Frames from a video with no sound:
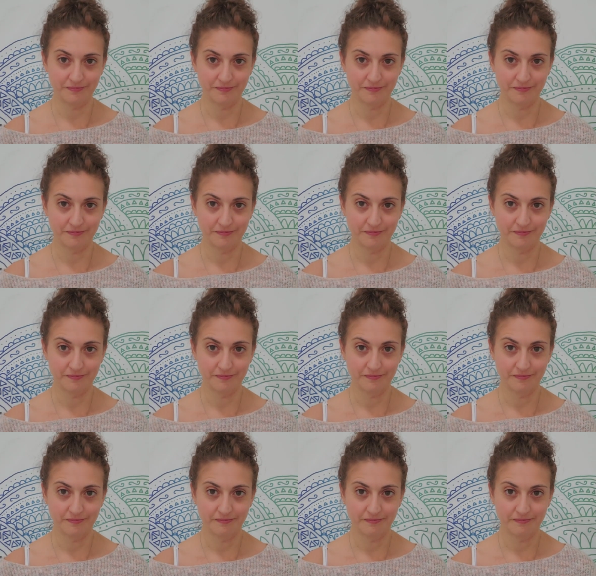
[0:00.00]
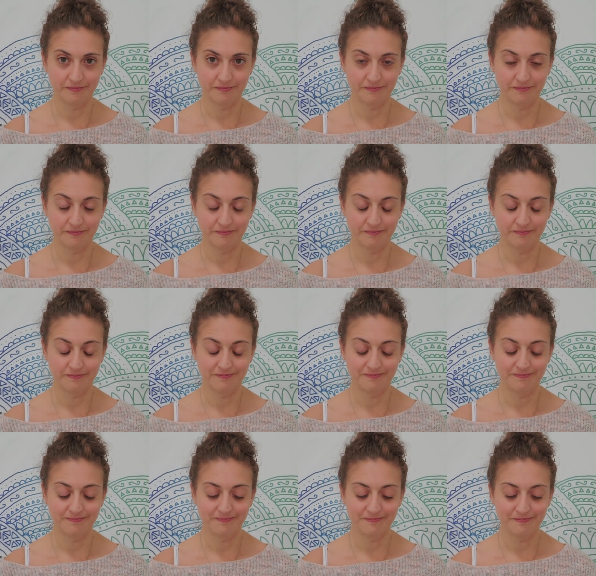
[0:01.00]

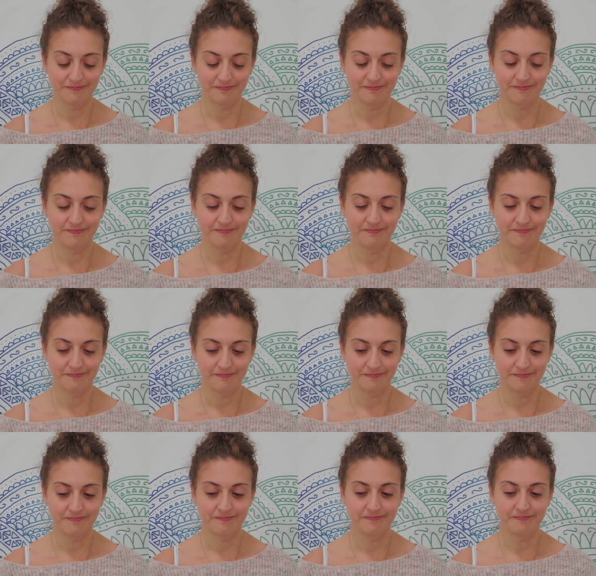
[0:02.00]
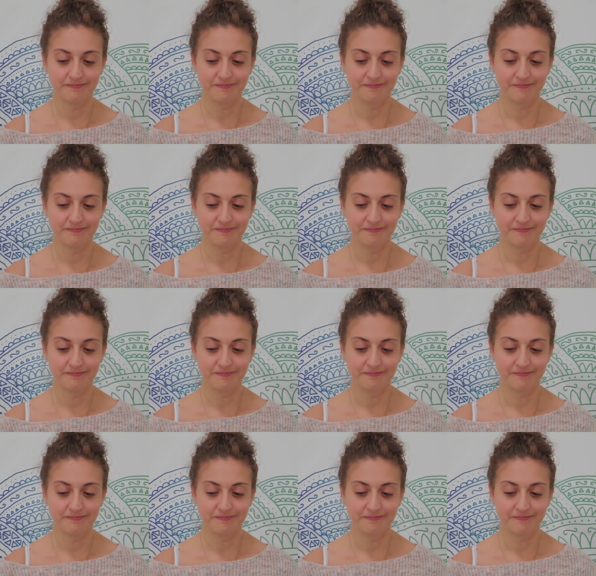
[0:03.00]
(no one is talking)